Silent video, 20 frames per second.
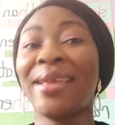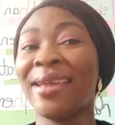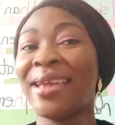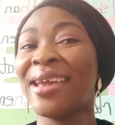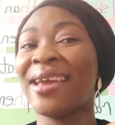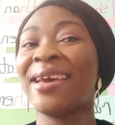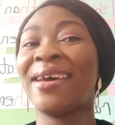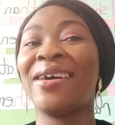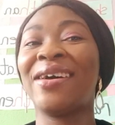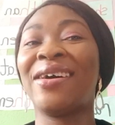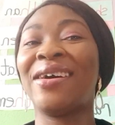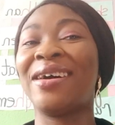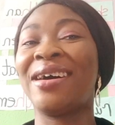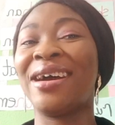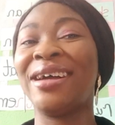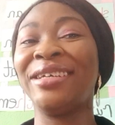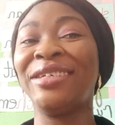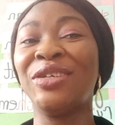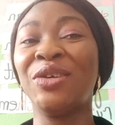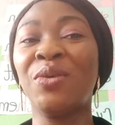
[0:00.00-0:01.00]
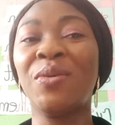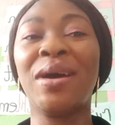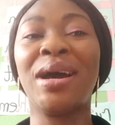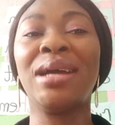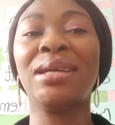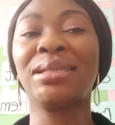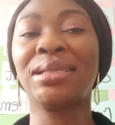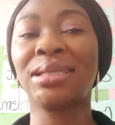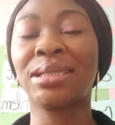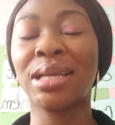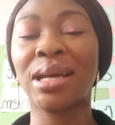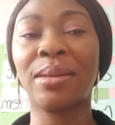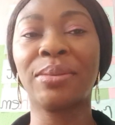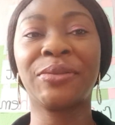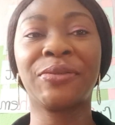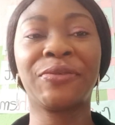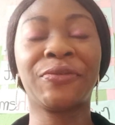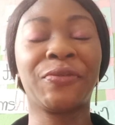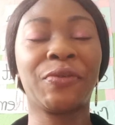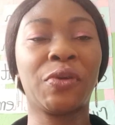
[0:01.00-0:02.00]
Yeah, I know I
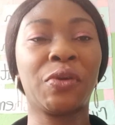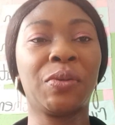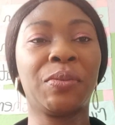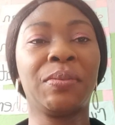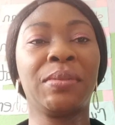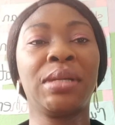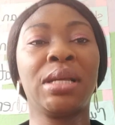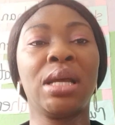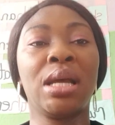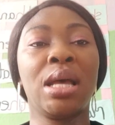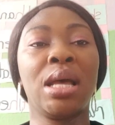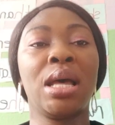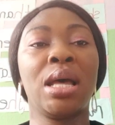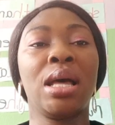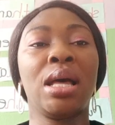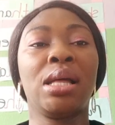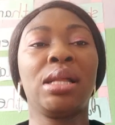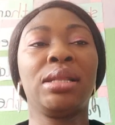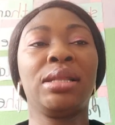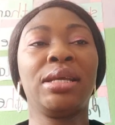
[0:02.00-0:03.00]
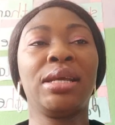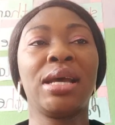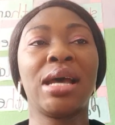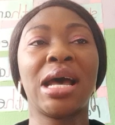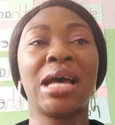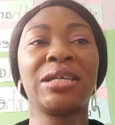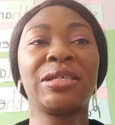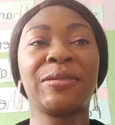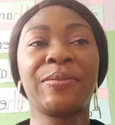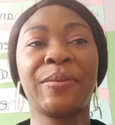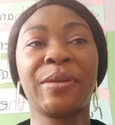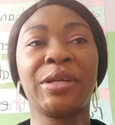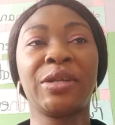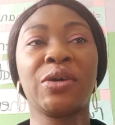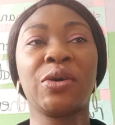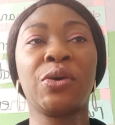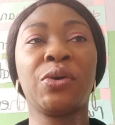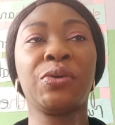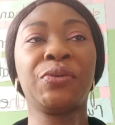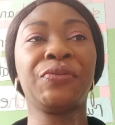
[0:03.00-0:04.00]
stopped from the
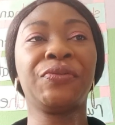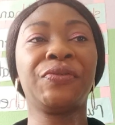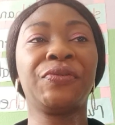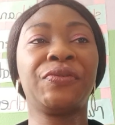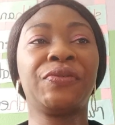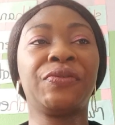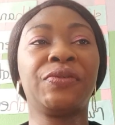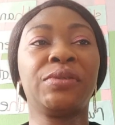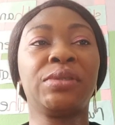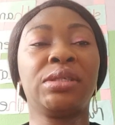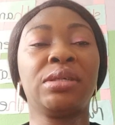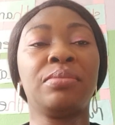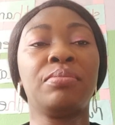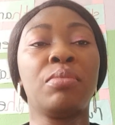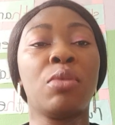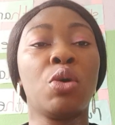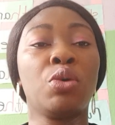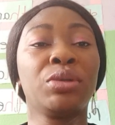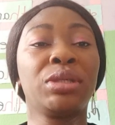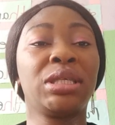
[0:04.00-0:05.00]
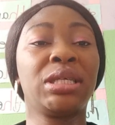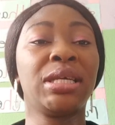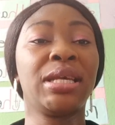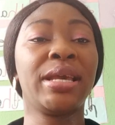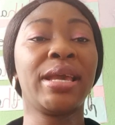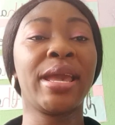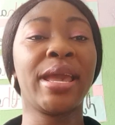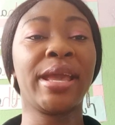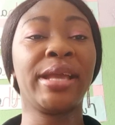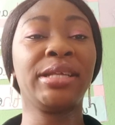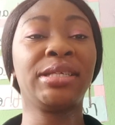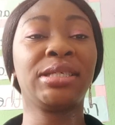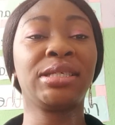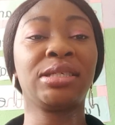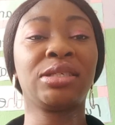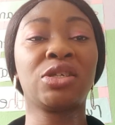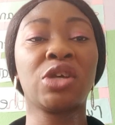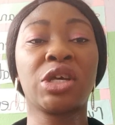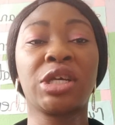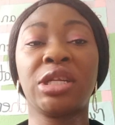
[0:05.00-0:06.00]
aspect of the multi-age,
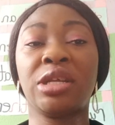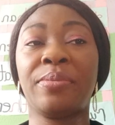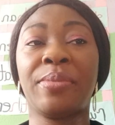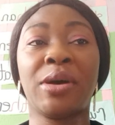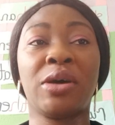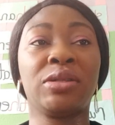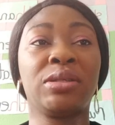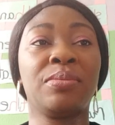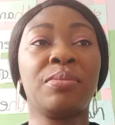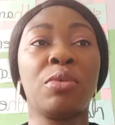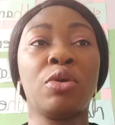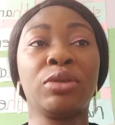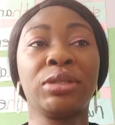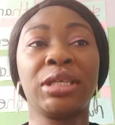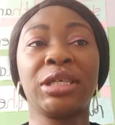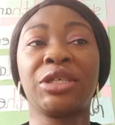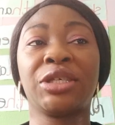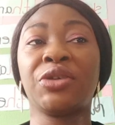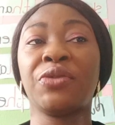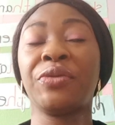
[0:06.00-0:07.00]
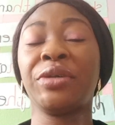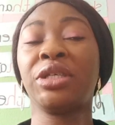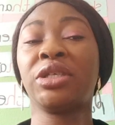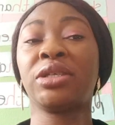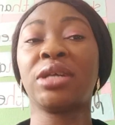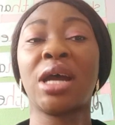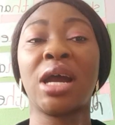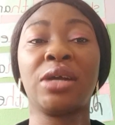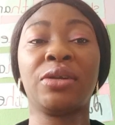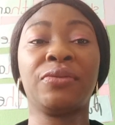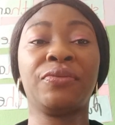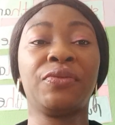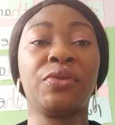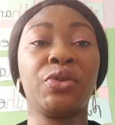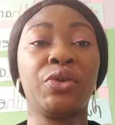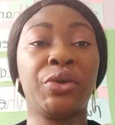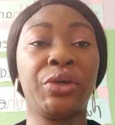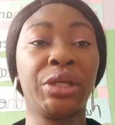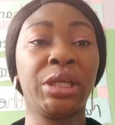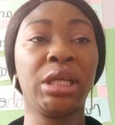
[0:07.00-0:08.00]
talking about the Montessori style
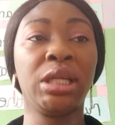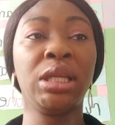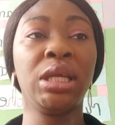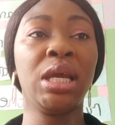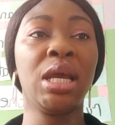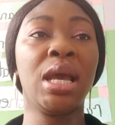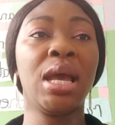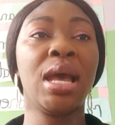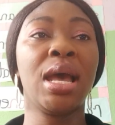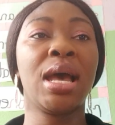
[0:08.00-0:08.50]
of learning,